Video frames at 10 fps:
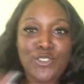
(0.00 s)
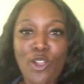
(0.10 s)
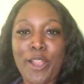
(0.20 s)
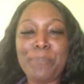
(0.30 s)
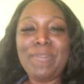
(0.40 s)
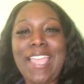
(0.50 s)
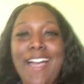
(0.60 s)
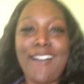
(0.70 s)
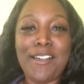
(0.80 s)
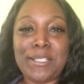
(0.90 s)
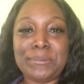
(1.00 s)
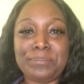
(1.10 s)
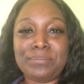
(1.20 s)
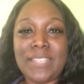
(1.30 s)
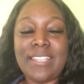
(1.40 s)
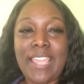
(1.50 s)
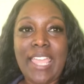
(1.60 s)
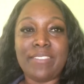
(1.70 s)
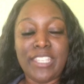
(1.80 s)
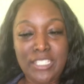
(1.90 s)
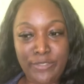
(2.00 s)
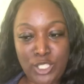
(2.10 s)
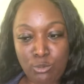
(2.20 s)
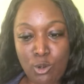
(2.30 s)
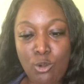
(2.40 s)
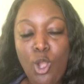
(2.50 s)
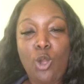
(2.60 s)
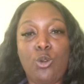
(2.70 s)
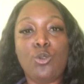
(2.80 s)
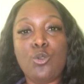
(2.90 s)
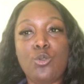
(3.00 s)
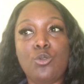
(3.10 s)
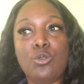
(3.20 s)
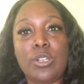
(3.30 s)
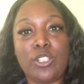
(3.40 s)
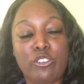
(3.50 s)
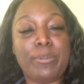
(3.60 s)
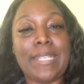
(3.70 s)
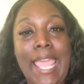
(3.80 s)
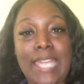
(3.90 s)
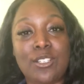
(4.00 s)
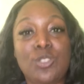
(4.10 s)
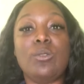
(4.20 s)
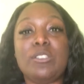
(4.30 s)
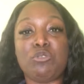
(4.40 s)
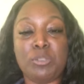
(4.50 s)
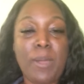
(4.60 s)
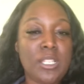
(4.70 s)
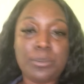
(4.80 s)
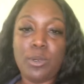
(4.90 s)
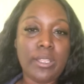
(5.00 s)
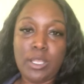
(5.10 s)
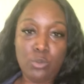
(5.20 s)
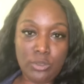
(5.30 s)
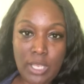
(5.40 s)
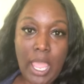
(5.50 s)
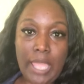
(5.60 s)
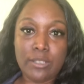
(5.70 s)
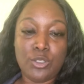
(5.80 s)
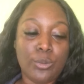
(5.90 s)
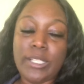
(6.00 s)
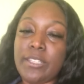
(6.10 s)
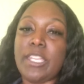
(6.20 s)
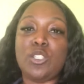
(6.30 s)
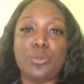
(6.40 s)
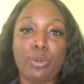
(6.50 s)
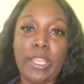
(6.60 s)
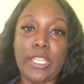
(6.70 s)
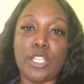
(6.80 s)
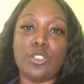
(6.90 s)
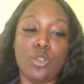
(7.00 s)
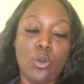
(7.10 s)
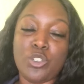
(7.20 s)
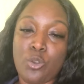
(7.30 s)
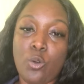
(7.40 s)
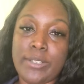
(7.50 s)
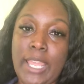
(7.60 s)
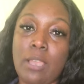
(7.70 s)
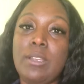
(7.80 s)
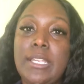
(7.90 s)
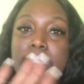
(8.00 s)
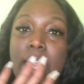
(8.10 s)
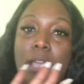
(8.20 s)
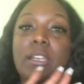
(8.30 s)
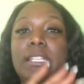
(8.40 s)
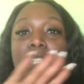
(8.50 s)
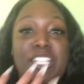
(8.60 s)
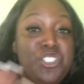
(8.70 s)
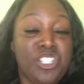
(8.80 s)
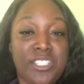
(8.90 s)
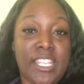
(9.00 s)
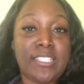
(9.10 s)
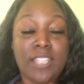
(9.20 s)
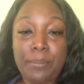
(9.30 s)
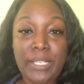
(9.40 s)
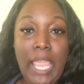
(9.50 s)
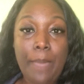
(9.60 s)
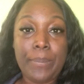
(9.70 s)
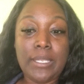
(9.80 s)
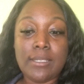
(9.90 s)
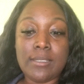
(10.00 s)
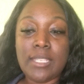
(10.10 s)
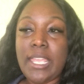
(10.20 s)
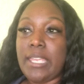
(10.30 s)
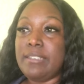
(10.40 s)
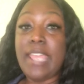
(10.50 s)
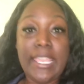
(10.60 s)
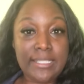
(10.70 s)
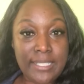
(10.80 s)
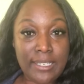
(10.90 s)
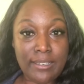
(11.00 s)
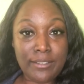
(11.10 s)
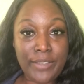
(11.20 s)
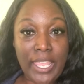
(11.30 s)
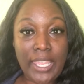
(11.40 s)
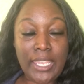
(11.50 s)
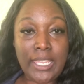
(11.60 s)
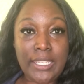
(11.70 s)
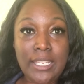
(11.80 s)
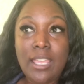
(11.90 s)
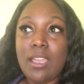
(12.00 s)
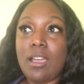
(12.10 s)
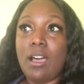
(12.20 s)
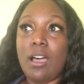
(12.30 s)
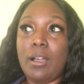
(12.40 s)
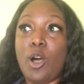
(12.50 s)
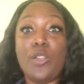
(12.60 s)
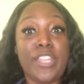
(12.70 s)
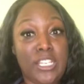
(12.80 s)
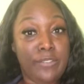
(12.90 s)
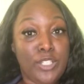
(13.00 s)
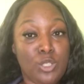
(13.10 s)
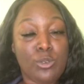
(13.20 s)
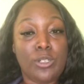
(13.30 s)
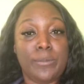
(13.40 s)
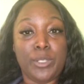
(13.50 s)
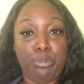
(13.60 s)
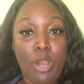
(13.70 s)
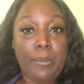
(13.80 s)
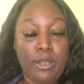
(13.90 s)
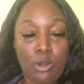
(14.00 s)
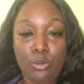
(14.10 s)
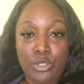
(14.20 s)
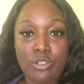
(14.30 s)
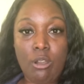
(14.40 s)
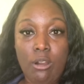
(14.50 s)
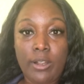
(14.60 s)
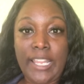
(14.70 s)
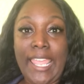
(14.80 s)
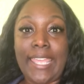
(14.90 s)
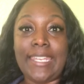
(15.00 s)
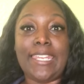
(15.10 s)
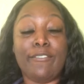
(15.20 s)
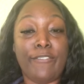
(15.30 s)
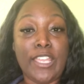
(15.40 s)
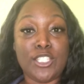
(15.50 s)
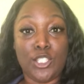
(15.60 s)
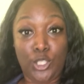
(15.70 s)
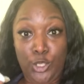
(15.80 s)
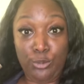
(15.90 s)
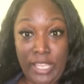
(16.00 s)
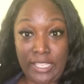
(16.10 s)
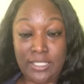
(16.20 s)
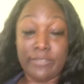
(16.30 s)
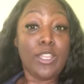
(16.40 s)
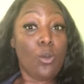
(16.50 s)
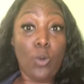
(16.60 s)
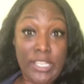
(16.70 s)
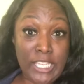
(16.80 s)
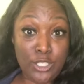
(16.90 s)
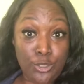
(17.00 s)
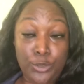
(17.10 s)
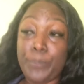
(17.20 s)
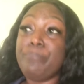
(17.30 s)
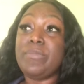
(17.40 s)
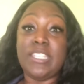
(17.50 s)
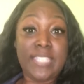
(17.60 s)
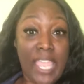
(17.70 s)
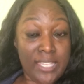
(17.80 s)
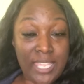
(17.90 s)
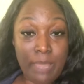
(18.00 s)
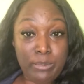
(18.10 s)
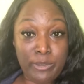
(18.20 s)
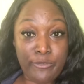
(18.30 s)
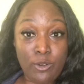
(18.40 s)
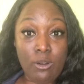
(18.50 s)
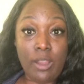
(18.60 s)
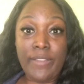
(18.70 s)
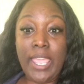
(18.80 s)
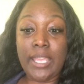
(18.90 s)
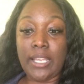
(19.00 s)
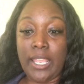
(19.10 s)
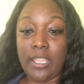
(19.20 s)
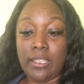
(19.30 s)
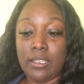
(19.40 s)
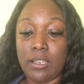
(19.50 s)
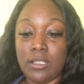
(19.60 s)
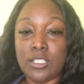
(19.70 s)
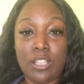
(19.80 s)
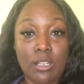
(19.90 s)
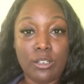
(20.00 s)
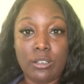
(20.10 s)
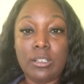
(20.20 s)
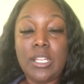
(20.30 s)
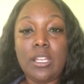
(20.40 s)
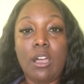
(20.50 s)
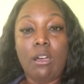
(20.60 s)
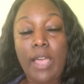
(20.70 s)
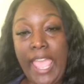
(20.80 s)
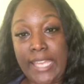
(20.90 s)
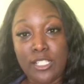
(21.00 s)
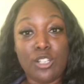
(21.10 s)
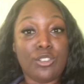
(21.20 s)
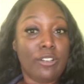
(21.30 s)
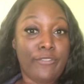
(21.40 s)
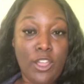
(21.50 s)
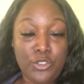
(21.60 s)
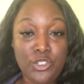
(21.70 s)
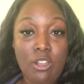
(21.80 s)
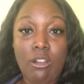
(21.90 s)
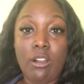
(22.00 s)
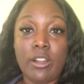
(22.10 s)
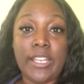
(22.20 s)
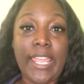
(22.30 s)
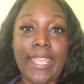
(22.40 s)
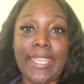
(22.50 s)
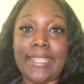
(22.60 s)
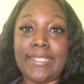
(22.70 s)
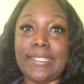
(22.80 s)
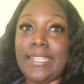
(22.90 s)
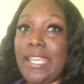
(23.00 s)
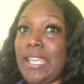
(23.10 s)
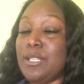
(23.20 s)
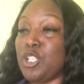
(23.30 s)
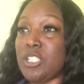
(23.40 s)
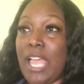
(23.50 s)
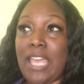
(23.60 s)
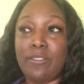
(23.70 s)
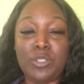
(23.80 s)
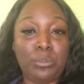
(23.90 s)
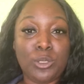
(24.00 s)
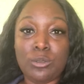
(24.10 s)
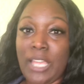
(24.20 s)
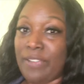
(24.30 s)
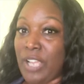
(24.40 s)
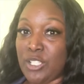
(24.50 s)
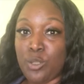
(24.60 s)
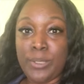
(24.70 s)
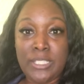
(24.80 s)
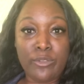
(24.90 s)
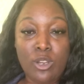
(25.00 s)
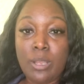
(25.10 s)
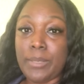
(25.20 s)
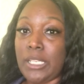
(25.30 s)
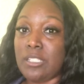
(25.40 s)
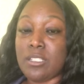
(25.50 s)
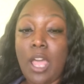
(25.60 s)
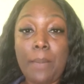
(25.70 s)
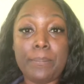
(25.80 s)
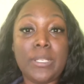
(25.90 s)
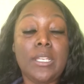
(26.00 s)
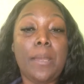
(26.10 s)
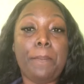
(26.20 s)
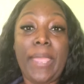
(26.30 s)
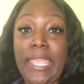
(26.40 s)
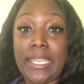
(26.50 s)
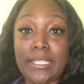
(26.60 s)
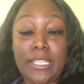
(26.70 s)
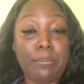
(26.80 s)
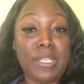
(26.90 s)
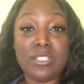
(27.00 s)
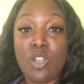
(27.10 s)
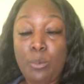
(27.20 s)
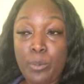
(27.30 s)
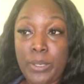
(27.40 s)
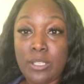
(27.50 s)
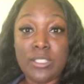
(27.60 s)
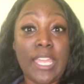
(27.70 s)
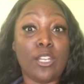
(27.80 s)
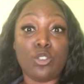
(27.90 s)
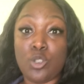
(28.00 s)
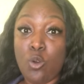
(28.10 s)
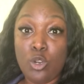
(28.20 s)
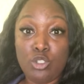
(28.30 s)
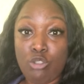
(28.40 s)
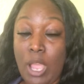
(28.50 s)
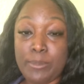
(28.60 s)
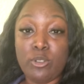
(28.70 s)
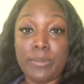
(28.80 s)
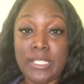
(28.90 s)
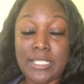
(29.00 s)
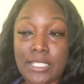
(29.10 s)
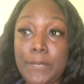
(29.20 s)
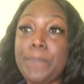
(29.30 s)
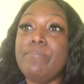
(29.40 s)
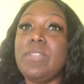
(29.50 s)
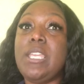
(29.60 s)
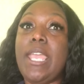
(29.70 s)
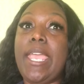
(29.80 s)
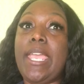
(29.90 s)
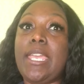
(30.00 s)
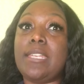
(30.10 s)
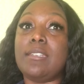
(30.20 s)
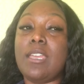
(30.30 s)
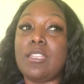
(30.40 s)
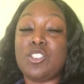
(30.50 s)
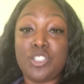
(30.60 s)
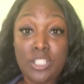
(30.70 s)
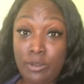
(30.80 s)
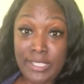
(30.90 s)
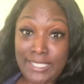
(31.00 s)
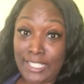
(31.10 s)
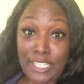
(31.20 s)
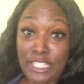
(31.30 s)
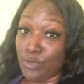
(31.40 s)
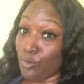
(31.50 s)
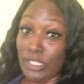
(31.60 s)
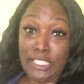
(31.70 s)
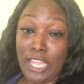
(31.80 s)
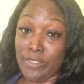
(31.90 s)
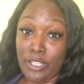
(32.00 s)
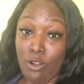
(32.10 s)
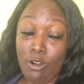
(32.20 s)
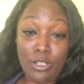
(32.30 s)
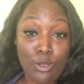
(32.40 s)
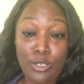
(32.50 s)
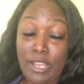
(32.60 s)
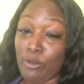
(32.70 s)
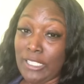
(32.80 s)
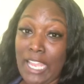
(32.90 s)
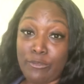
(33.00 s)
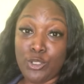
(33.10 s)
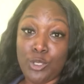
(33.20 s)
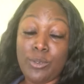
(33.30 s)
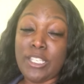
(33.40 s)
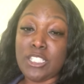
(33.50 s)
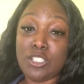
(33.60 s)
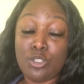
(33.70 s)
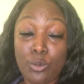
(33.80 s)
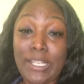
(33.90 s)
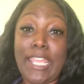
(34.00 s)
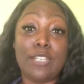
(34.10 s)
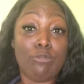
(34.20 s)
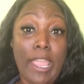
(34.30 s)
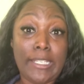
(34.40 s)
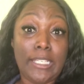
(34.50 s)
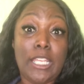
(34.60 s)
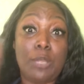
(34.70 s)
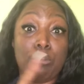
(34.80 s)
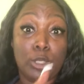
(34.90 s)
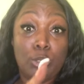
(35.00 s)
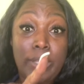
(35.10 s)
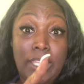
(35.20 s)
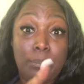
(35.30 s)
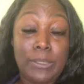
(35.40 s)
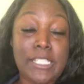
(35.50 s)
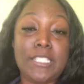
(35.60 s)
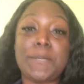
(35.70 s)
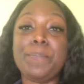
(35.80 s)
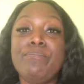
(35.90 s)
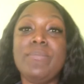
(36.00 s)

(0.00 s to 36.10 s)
that the individual who you've been added to is responsible, and they will not do anything to bring your score down. Now, let's just say something happens negative and on the individual, the primary owner's card, and it affects you negative. What can you do? This has happened before. I've had a daughter added onto her father's card, and just out of the blue, life got too busy for him, and he stopped paying. He missed a couple bills, and her score dropped tremendously. And seriously, it's really not that hard. All you really have to do is do it in writing, in blue ink, please.